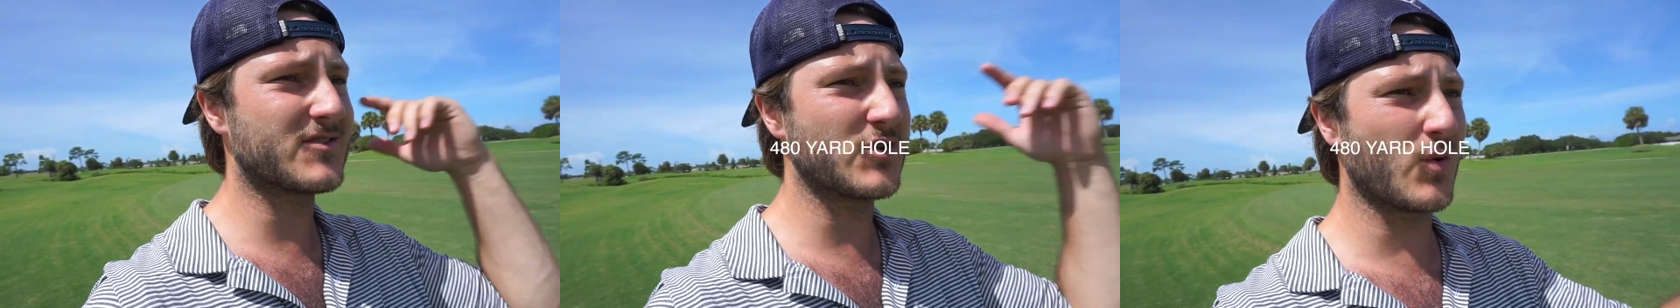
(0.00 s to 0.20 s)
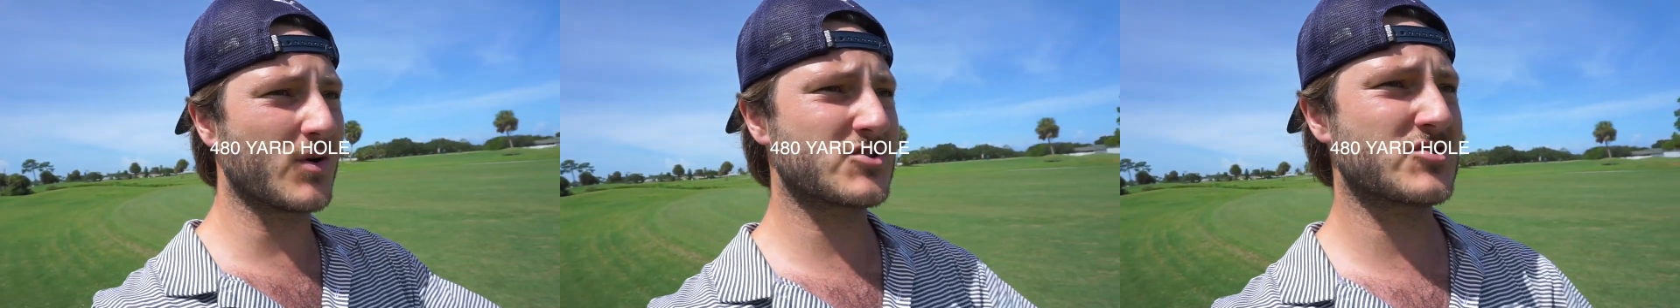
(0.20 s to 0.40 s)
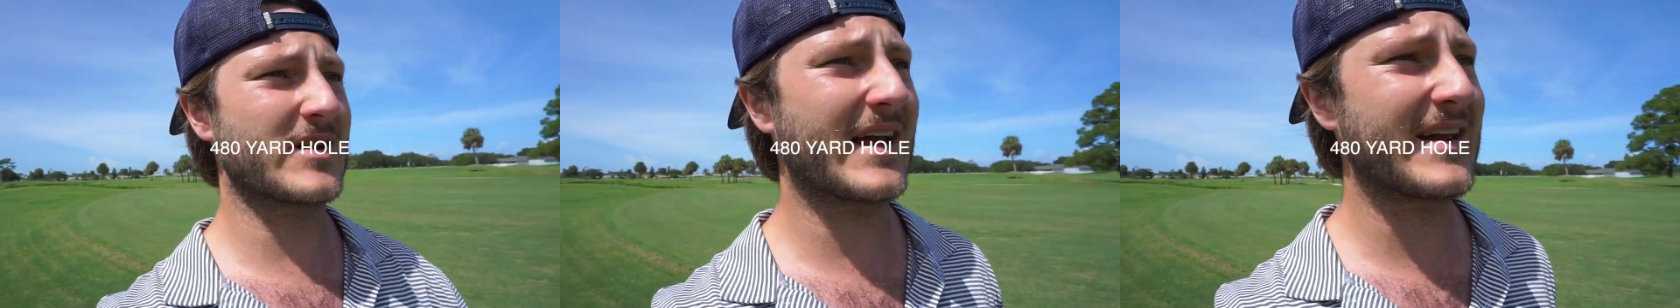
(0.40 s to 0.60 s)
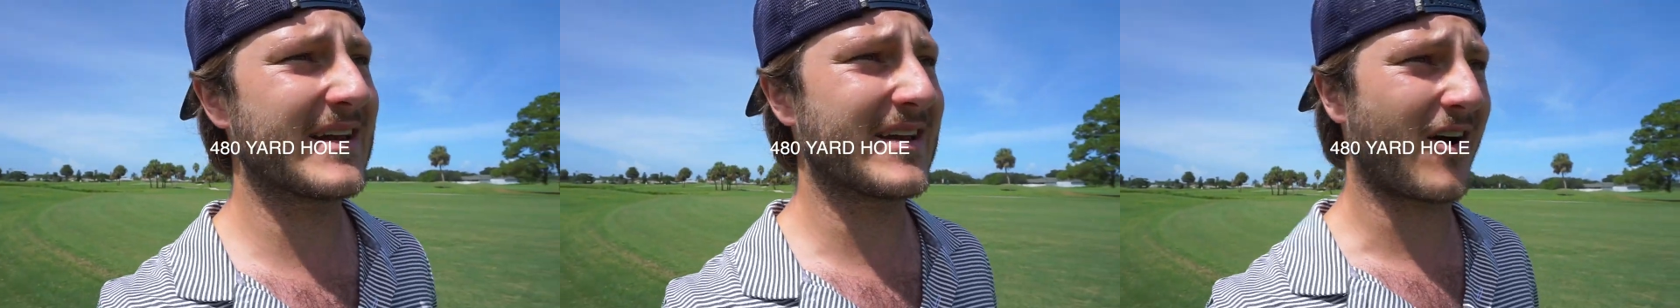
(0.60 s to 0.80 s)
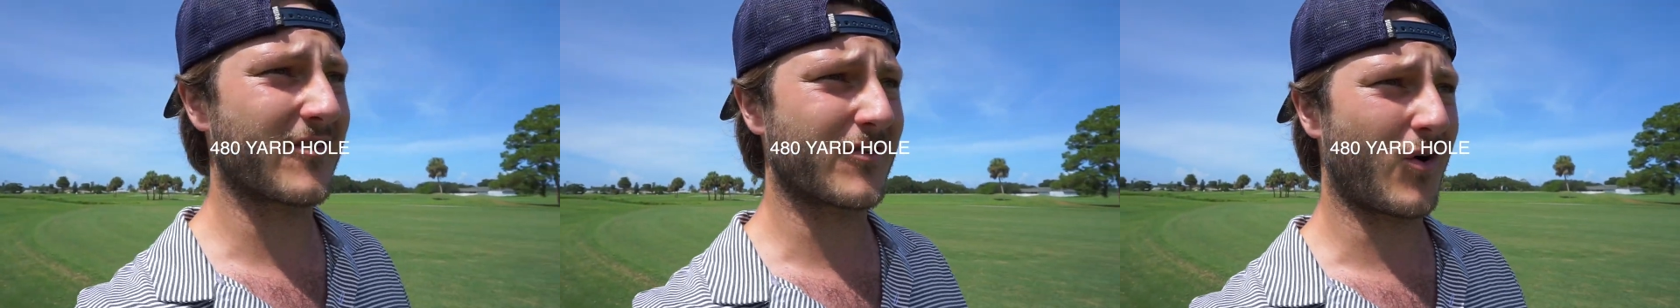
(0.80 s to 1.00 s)
280
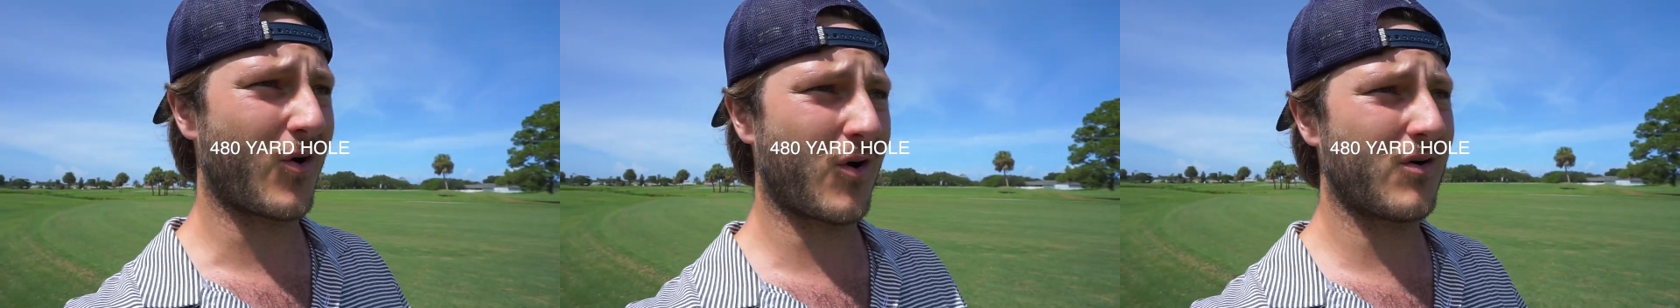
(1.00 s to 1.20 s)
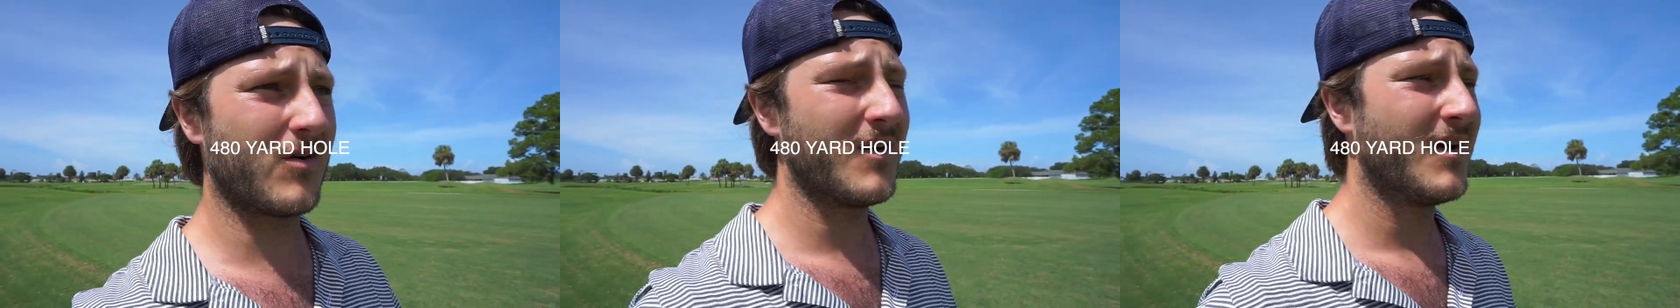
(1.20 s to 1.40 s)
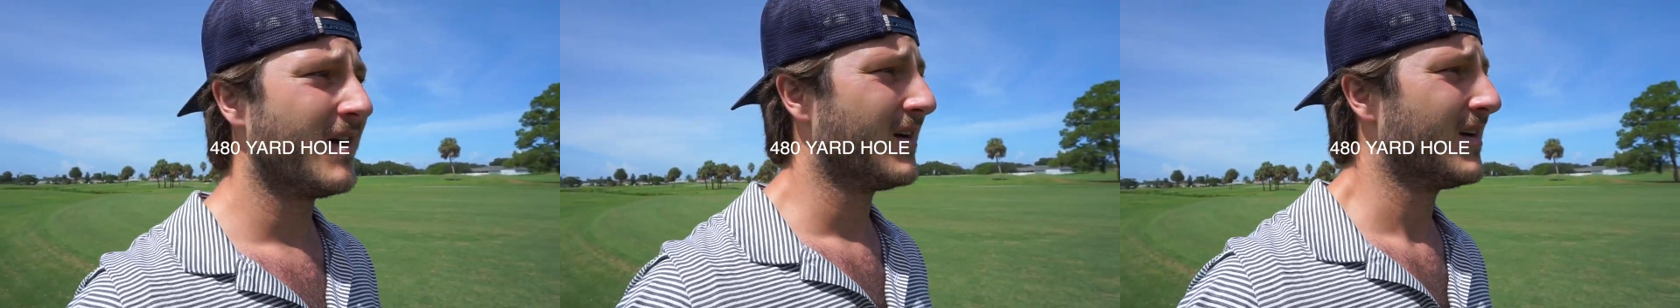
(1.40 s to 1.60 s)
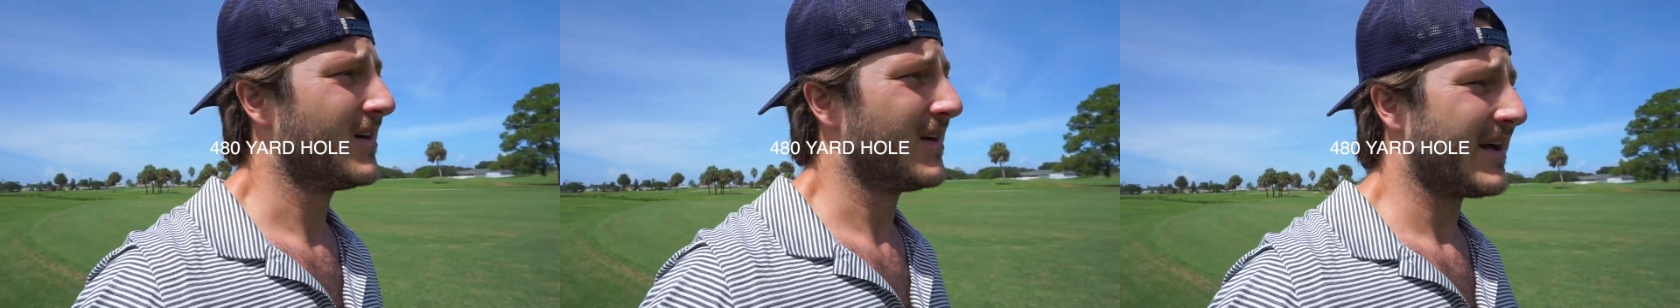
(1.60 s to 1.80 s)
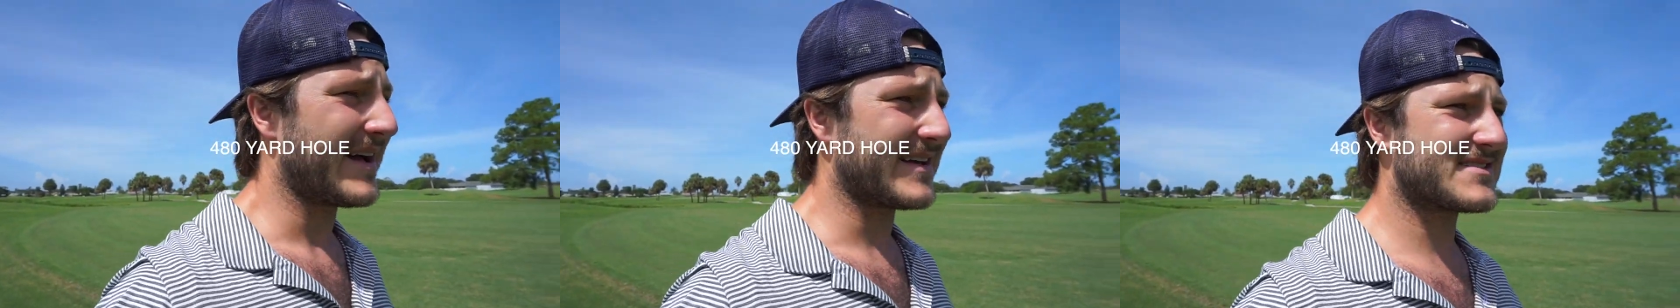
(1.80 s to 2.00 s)
yard hole.
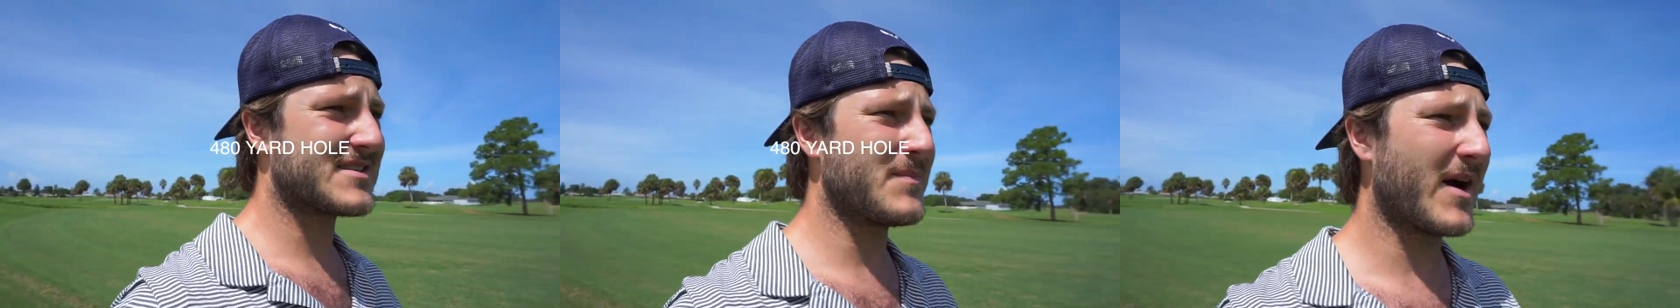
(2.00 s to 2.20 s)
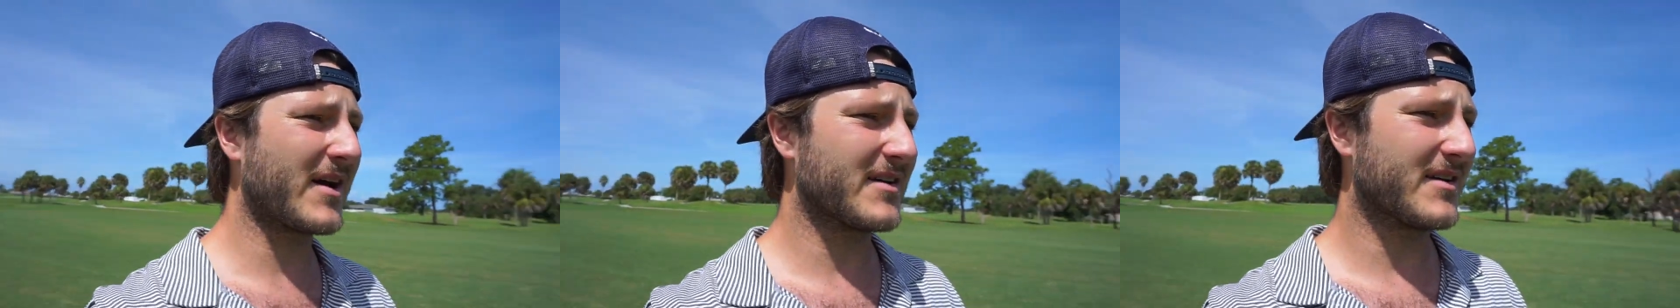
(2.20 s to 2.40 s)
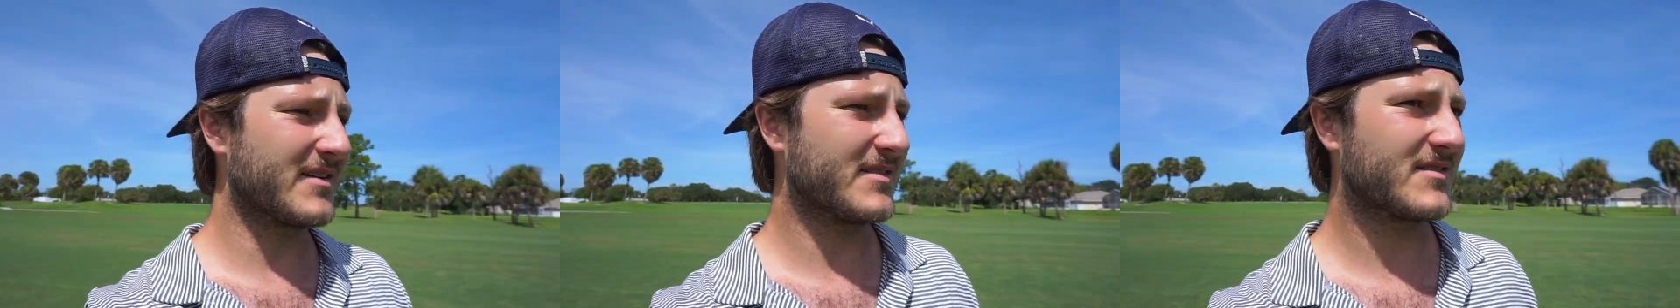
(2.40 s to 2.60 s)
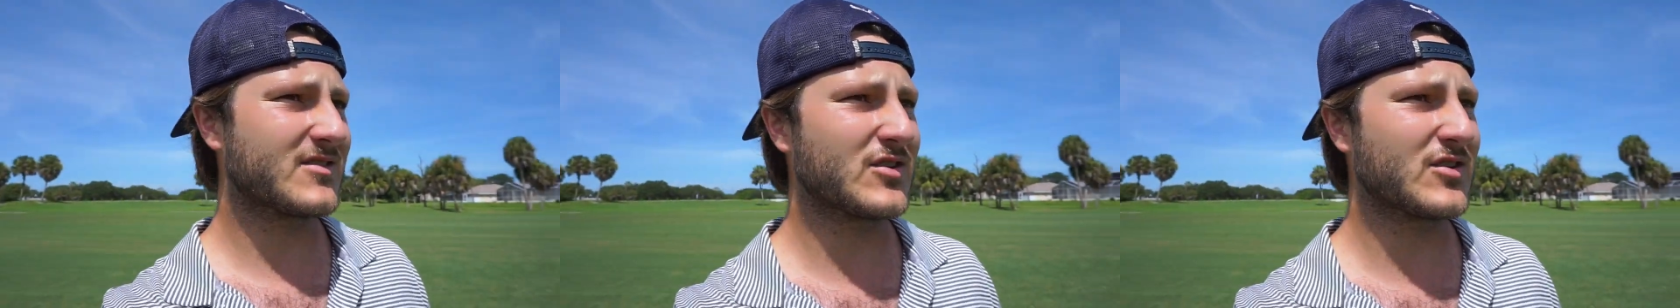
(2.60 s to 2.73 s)
It's about a